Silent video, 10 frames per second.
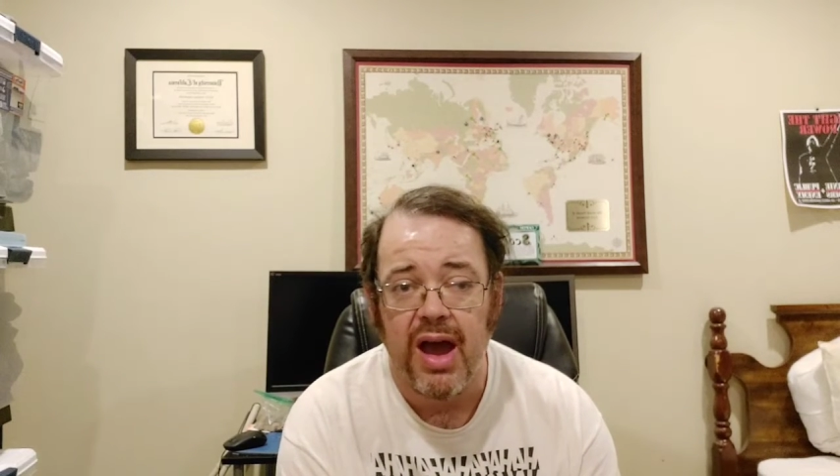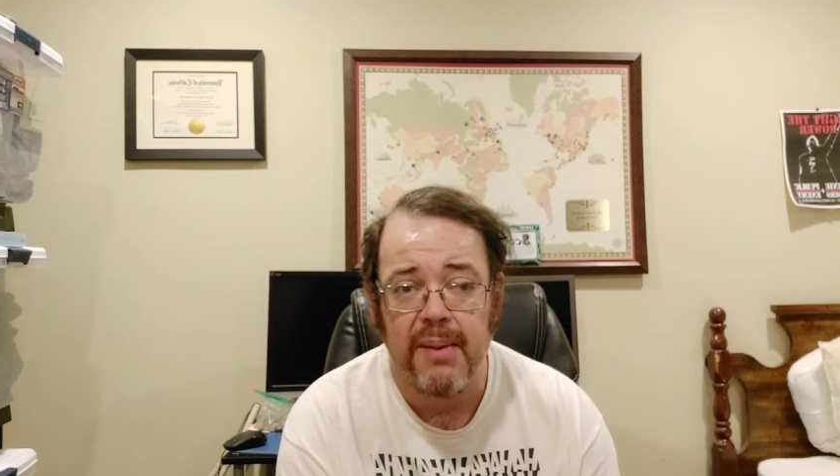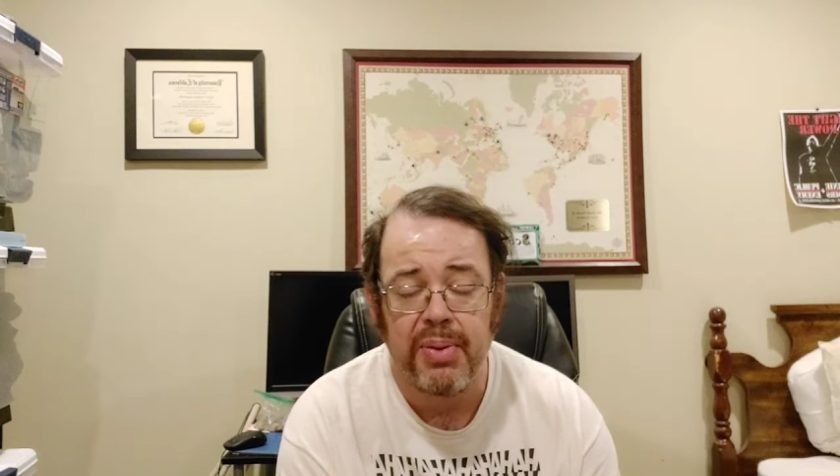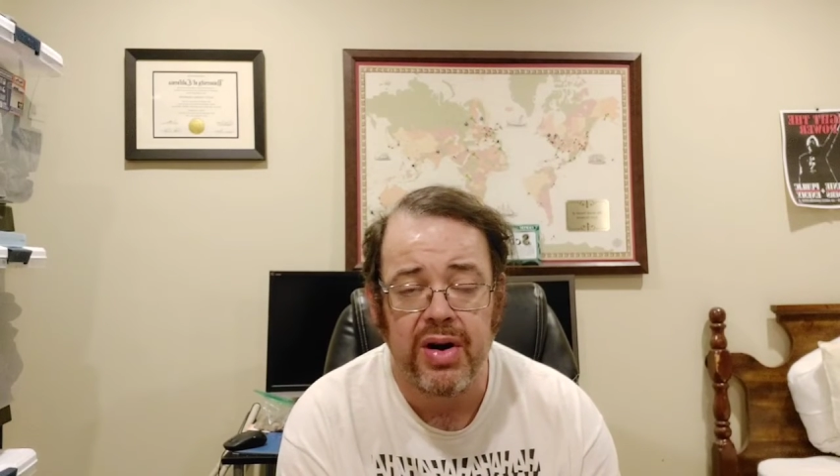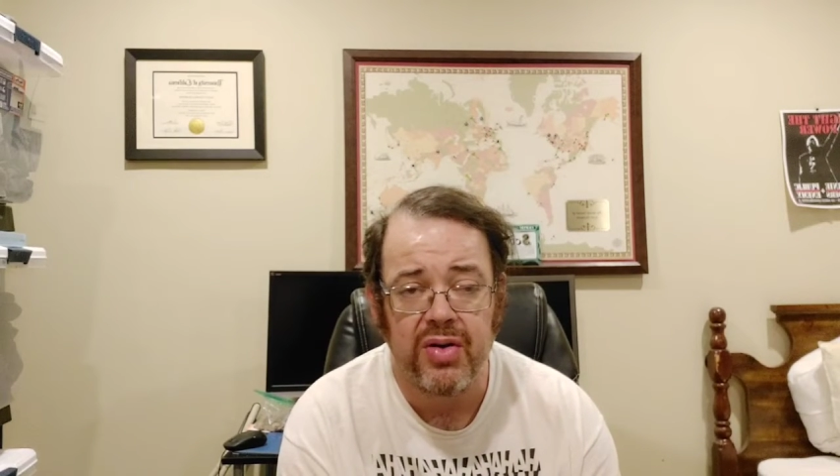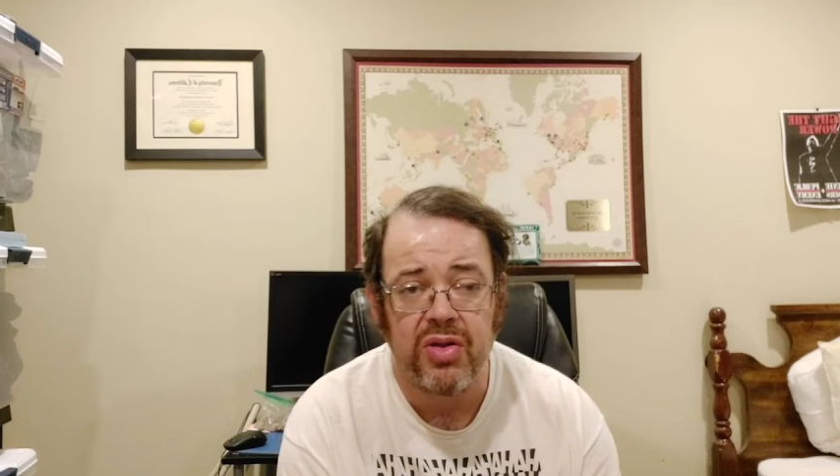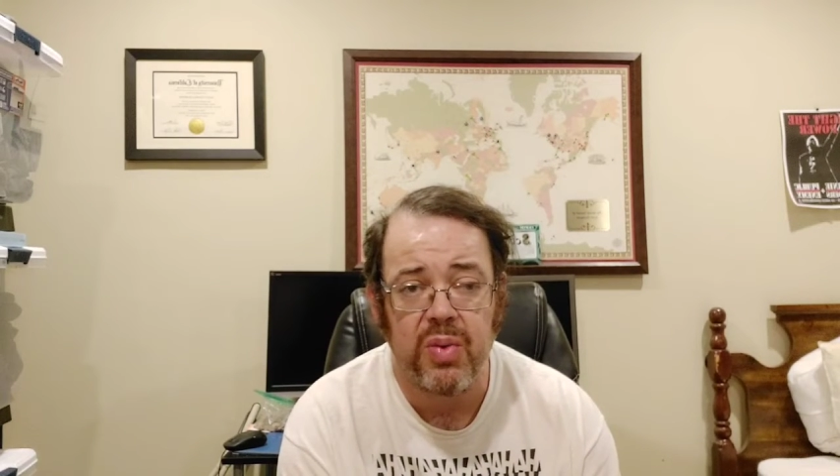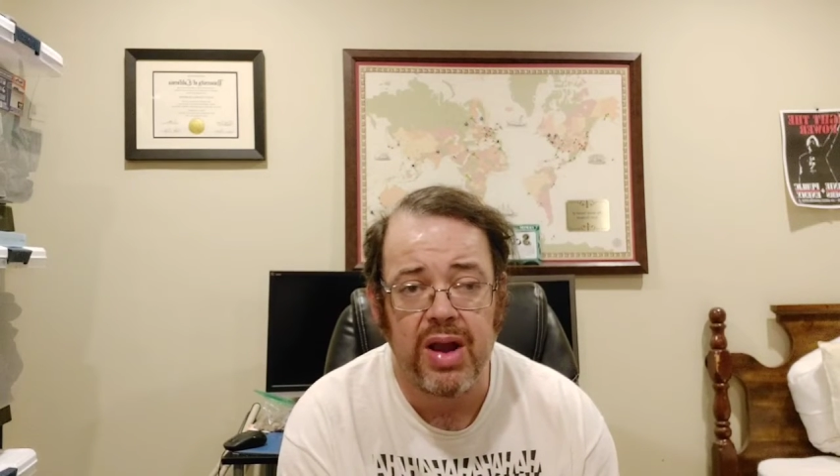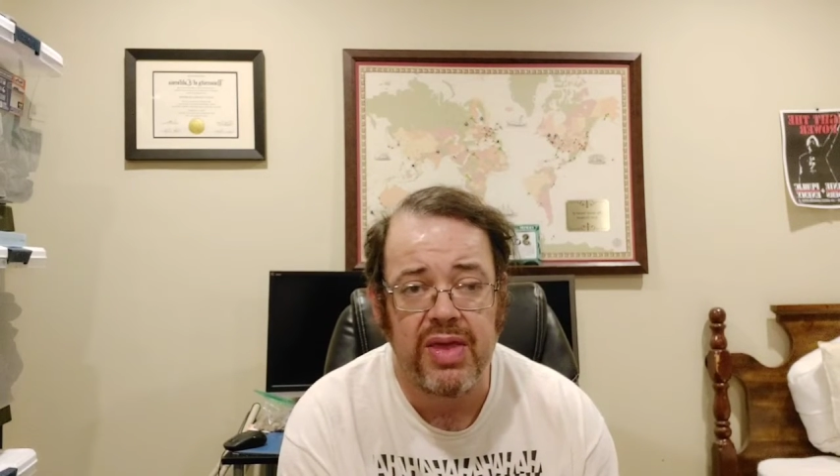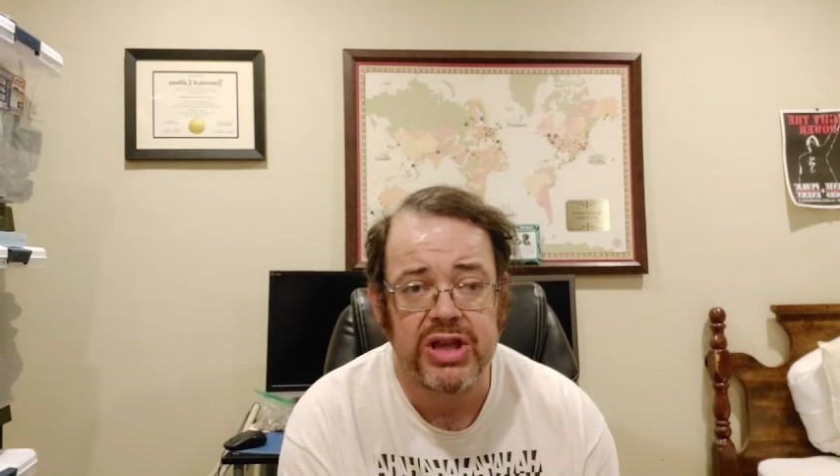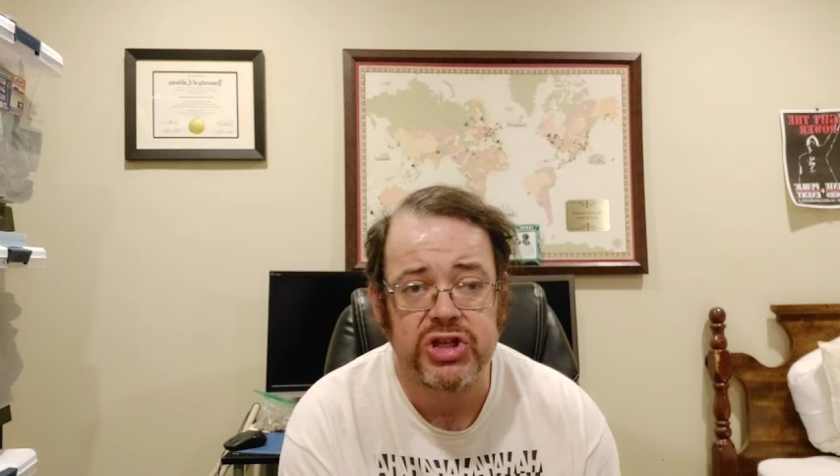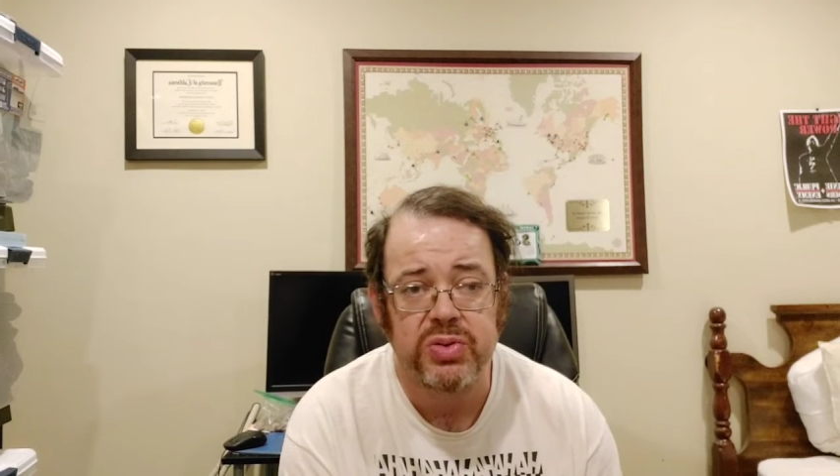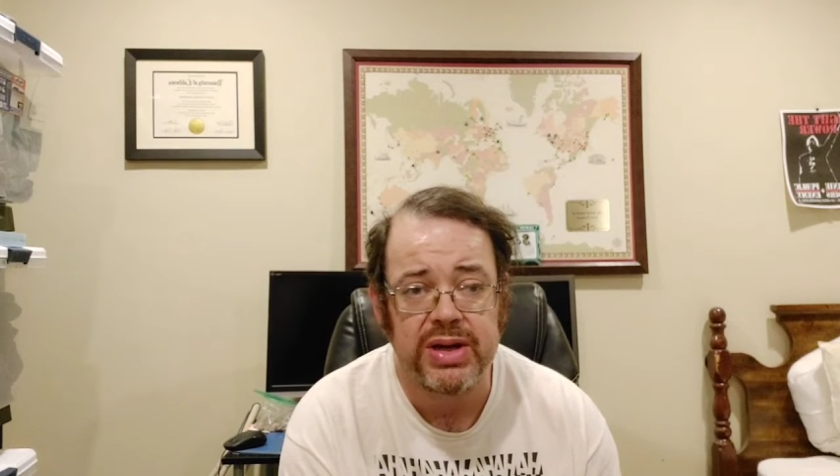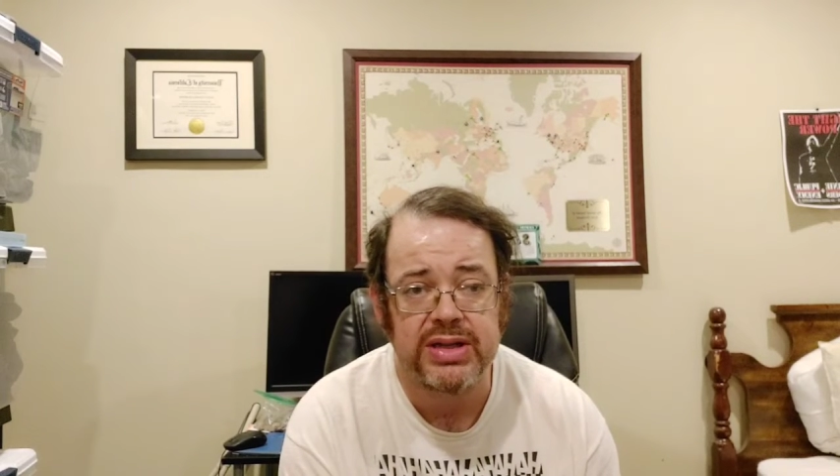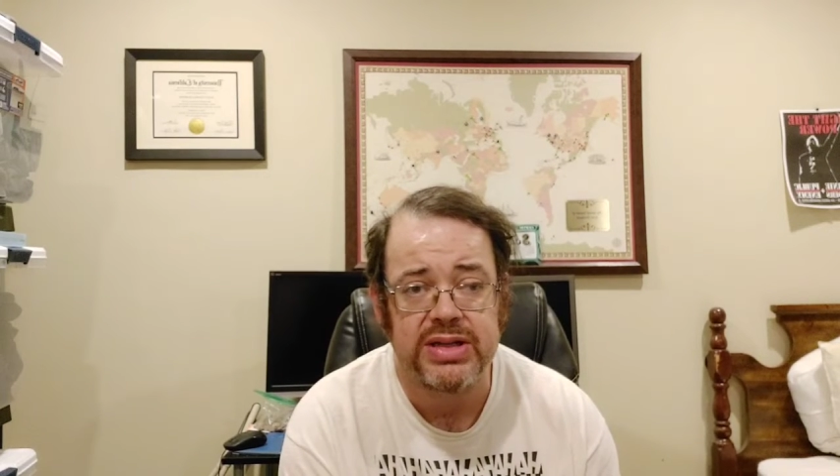uh, the way they
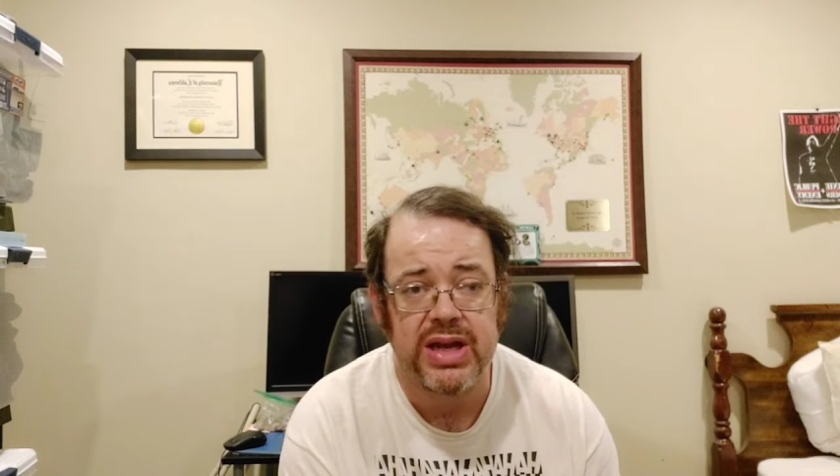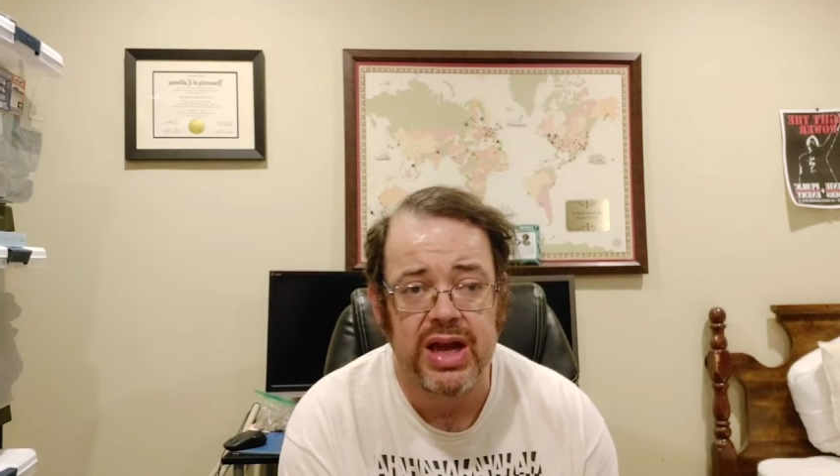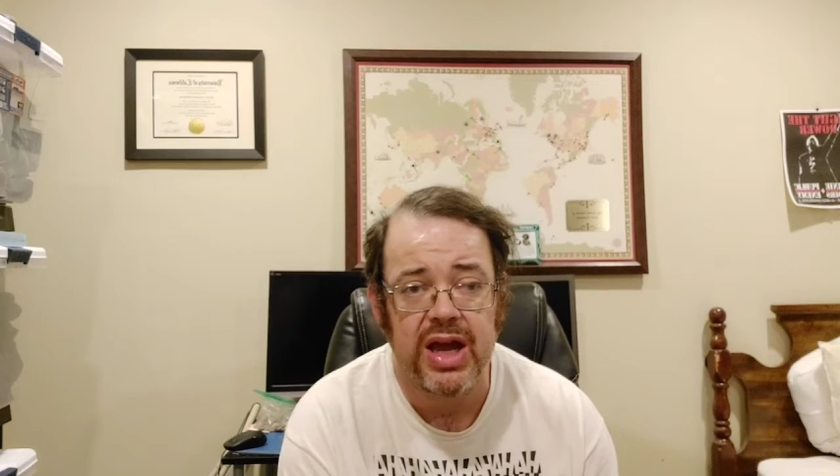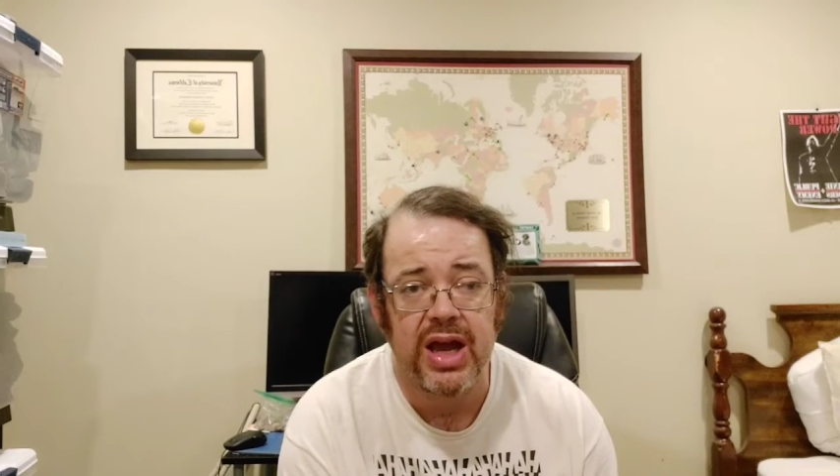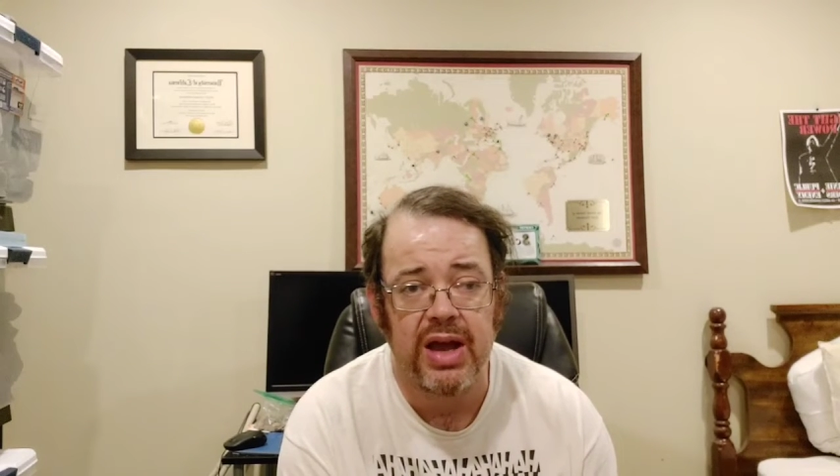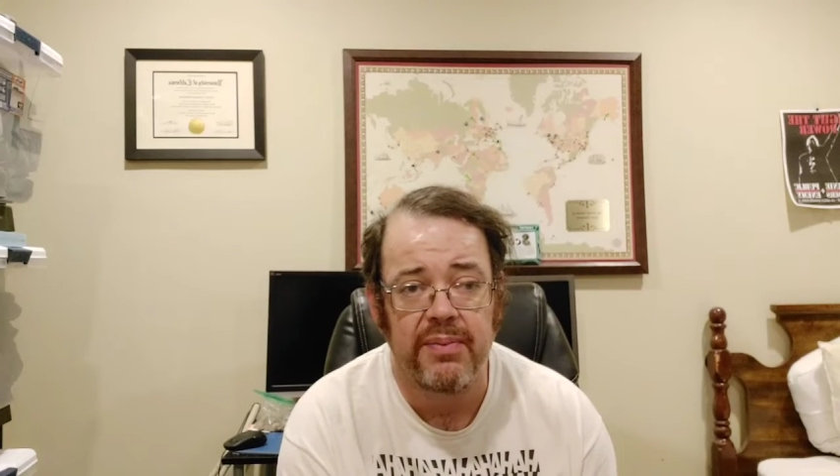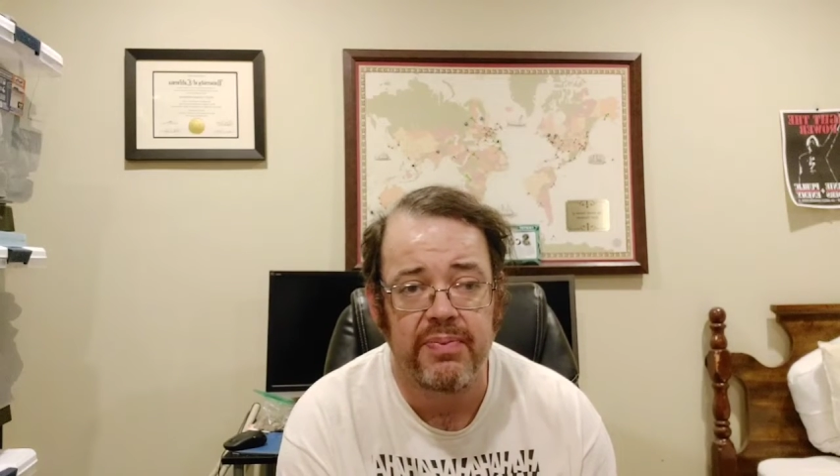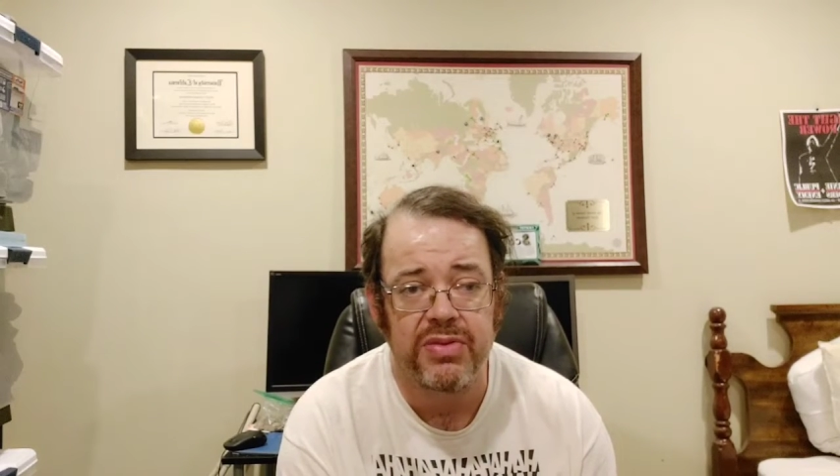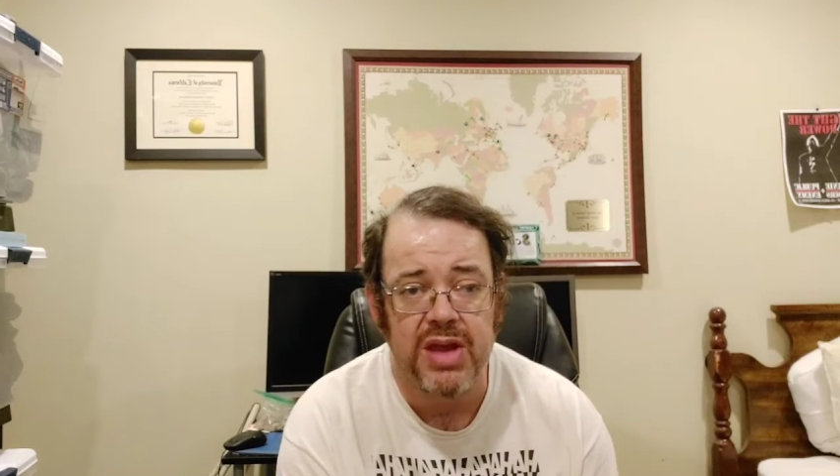treat um,